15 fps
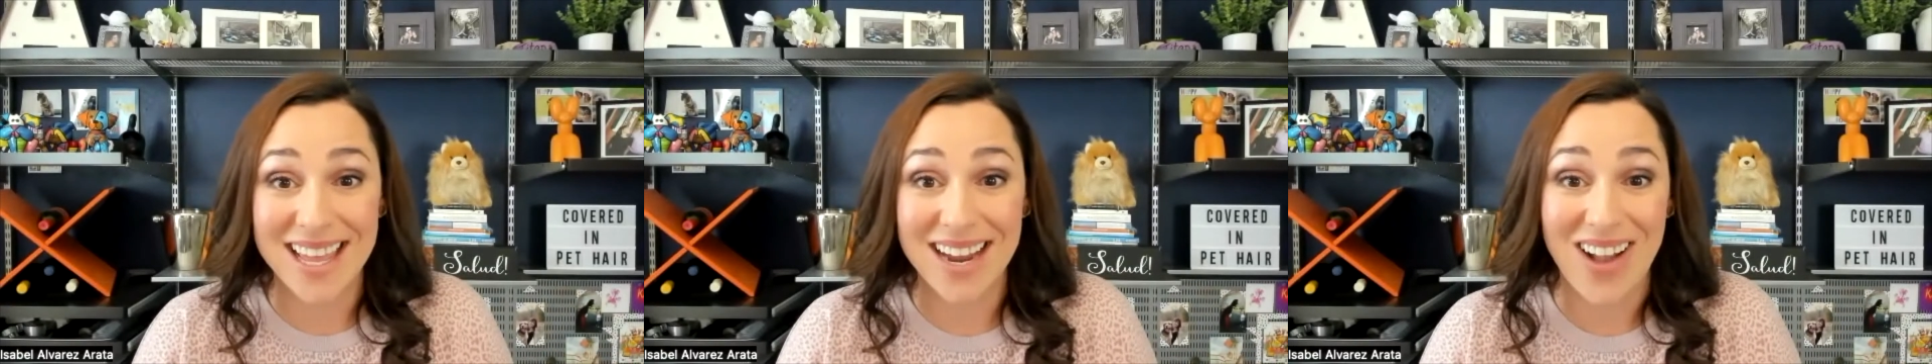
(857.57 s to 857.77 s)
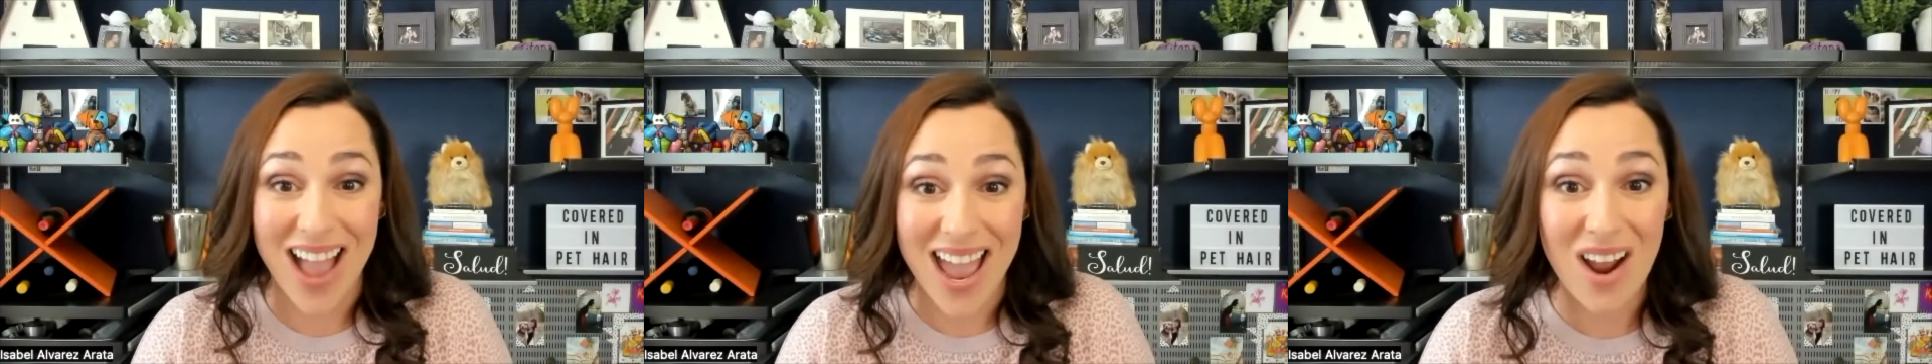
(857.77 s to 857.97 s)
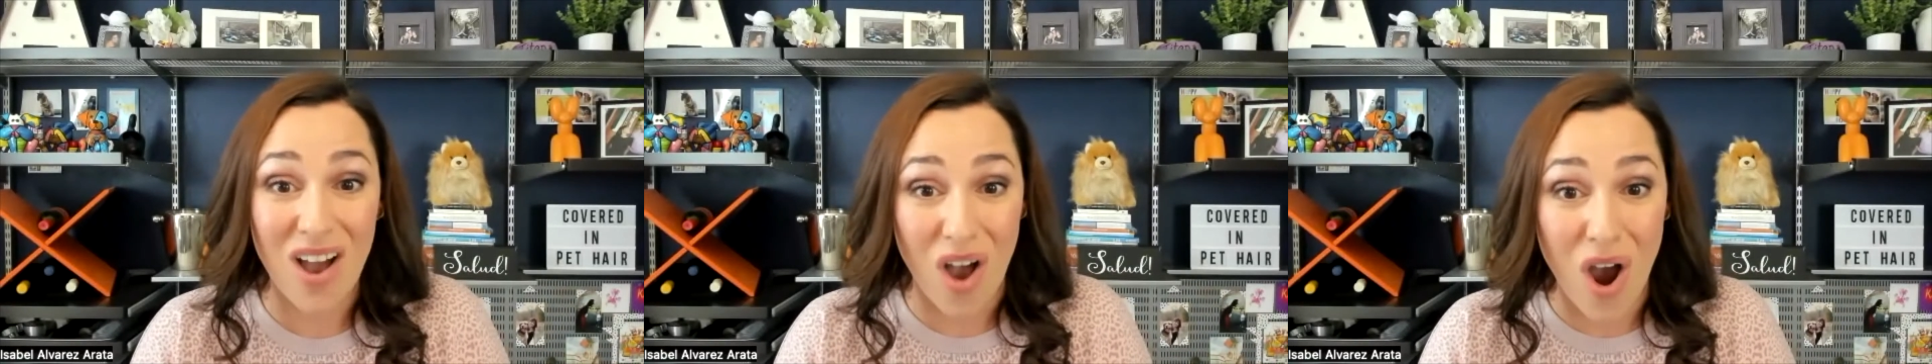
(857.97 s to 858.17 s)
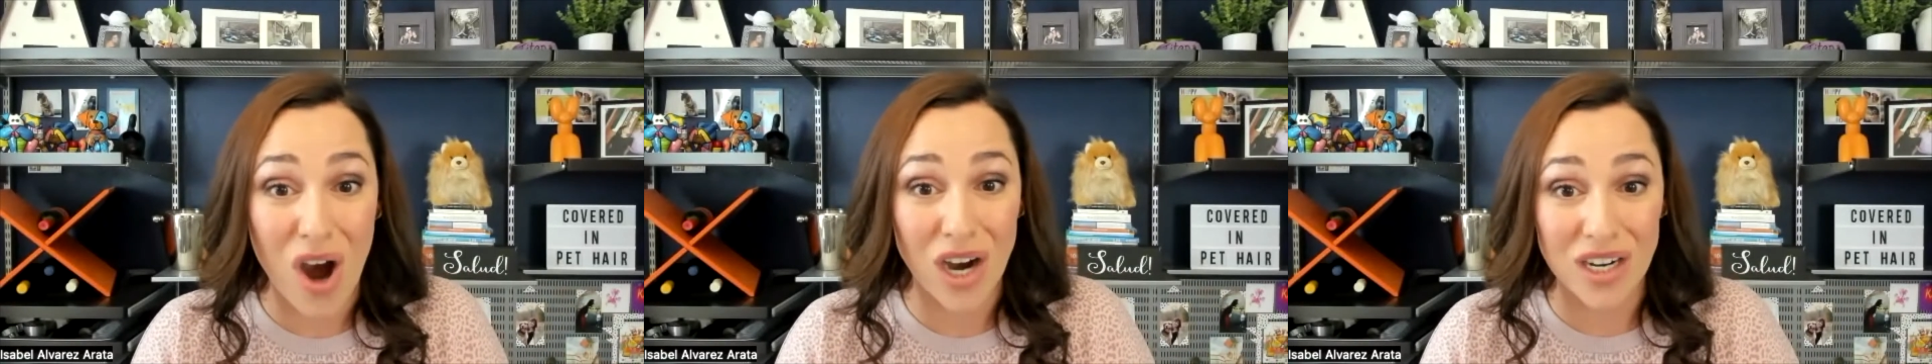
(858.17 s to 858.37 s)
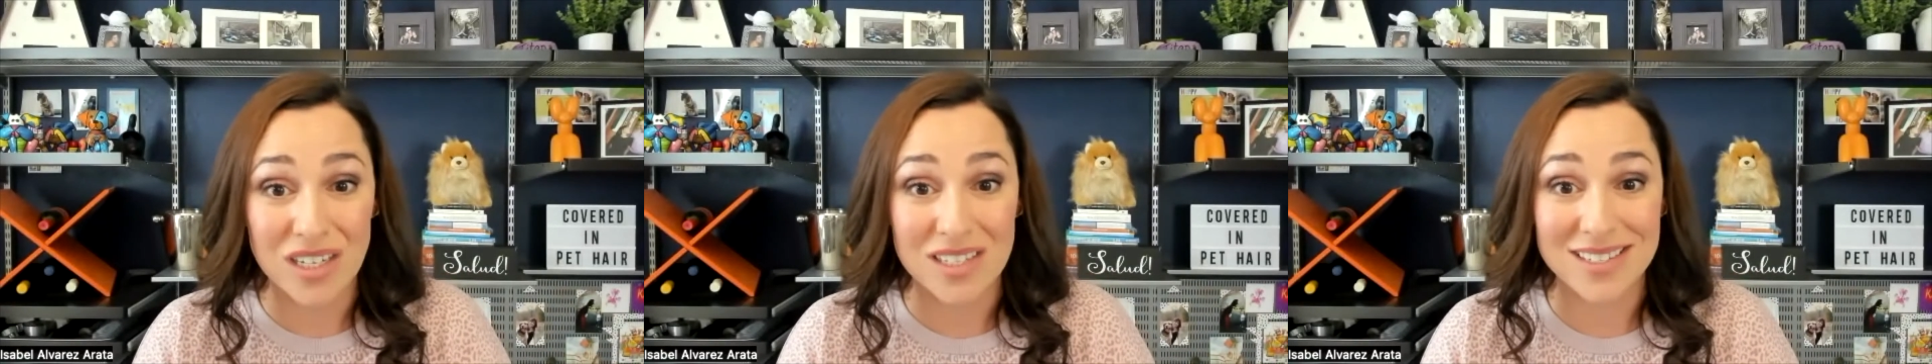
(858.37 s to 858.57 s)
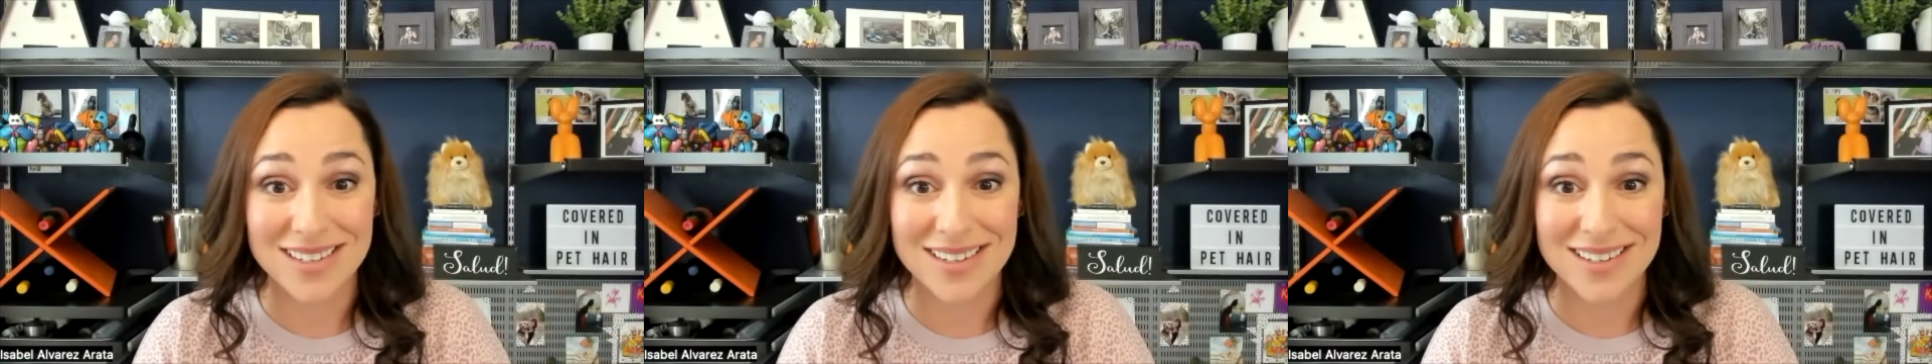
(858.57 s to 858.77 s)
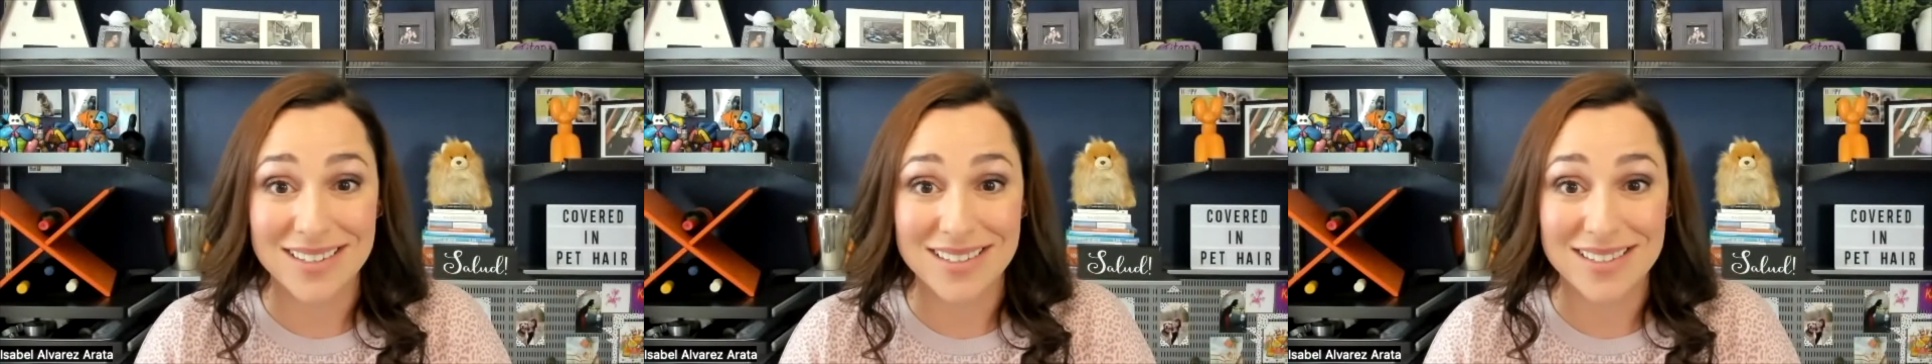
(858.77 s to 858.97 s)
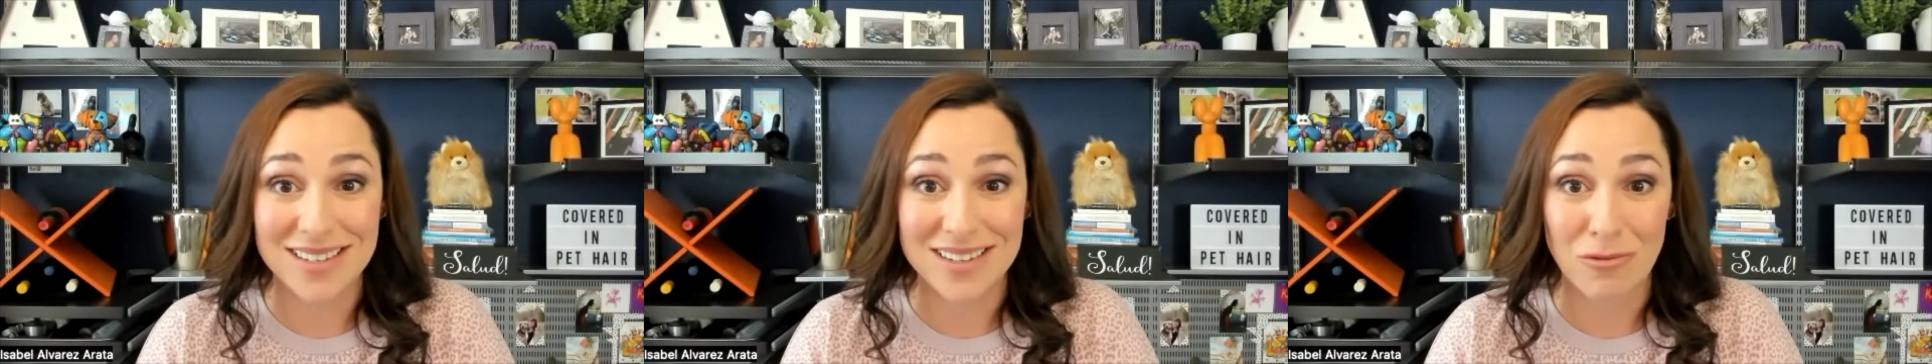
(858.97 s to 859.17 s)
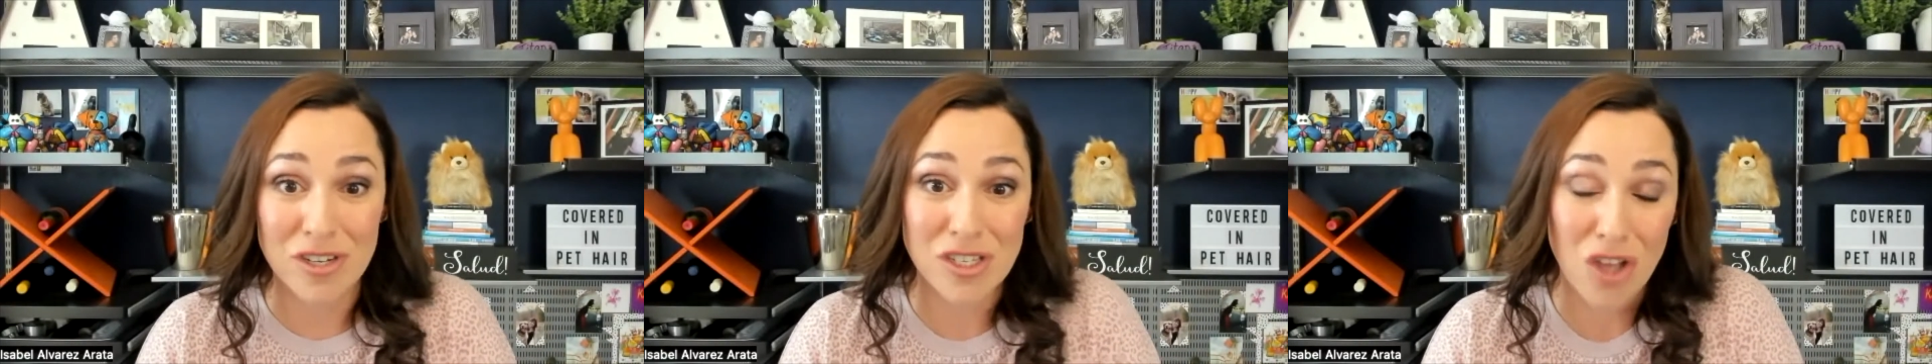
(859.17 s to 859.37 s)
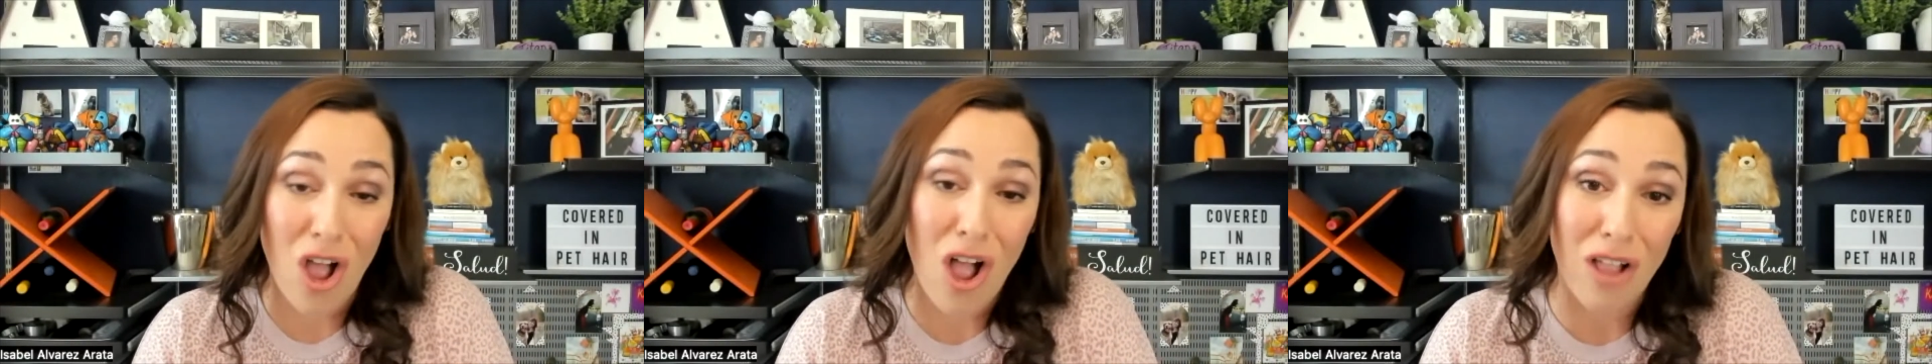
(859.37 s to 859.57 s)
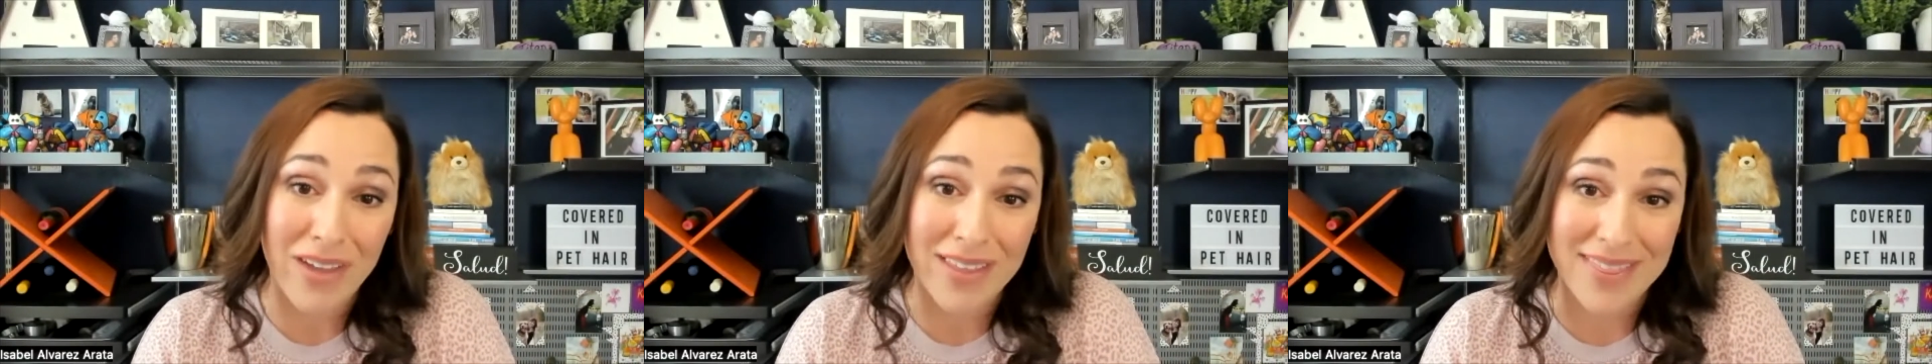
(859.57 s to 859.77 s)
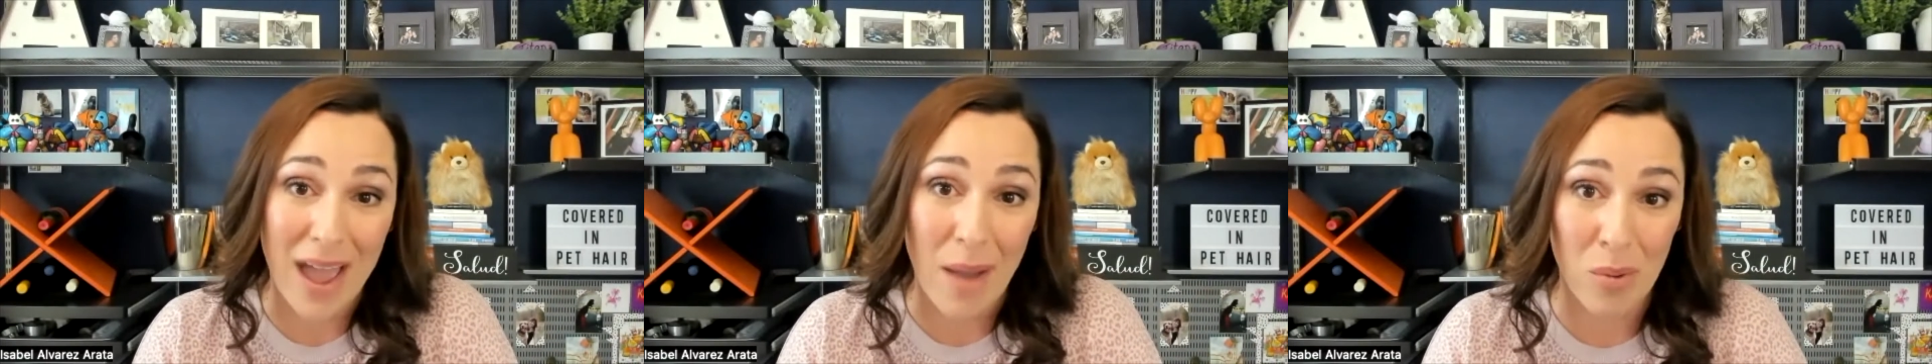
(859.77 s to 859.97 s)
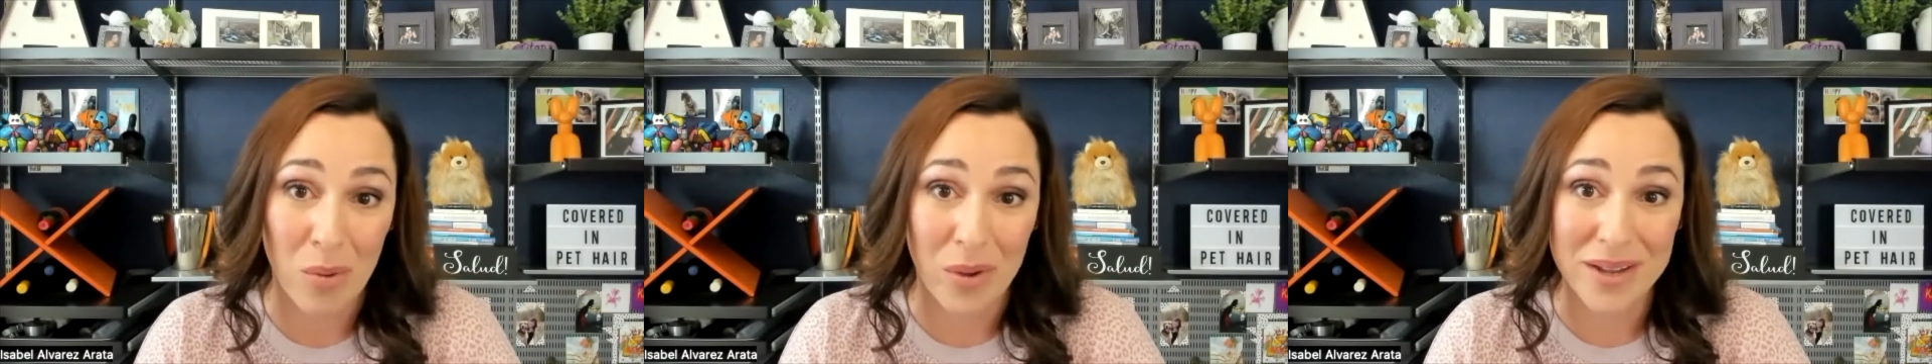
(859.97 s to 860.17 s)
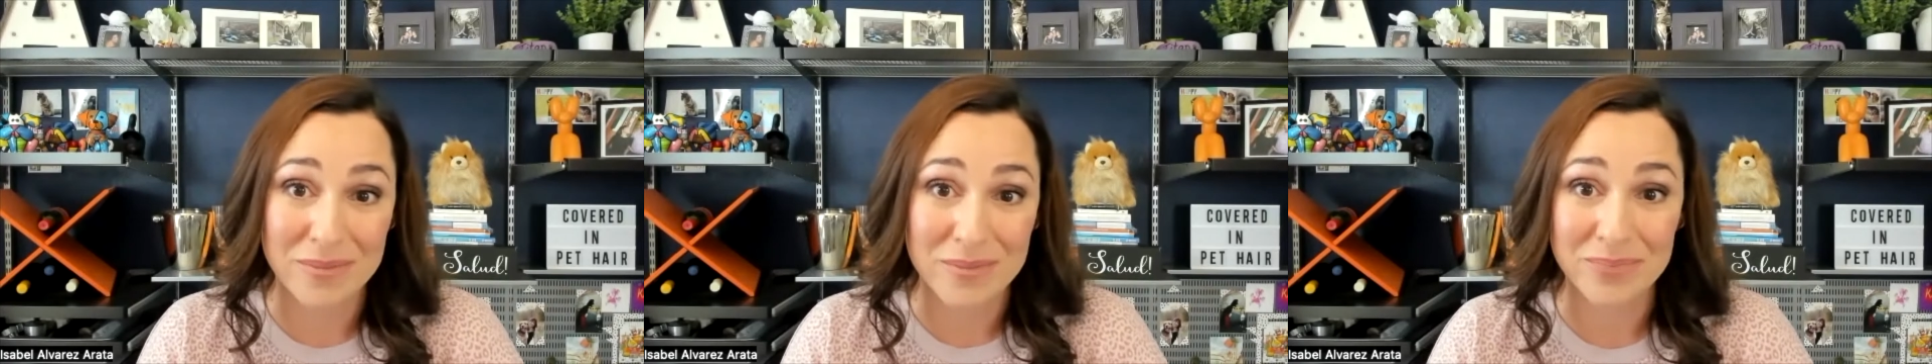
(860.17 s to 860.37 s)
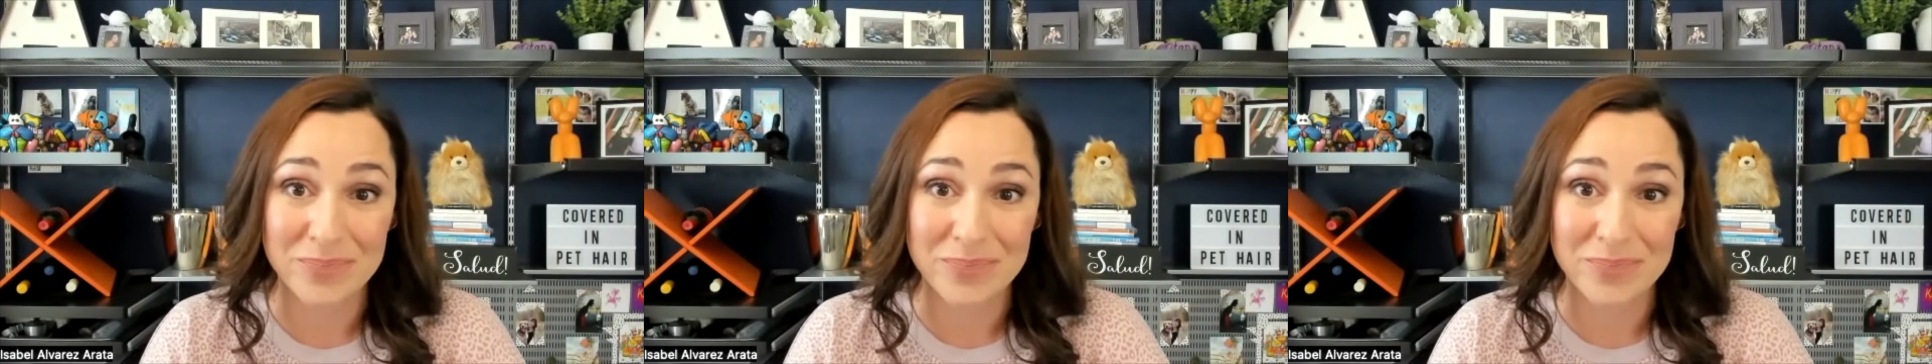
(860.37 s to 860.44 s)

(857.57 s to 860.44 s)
they're kind of hard to resolve at that point.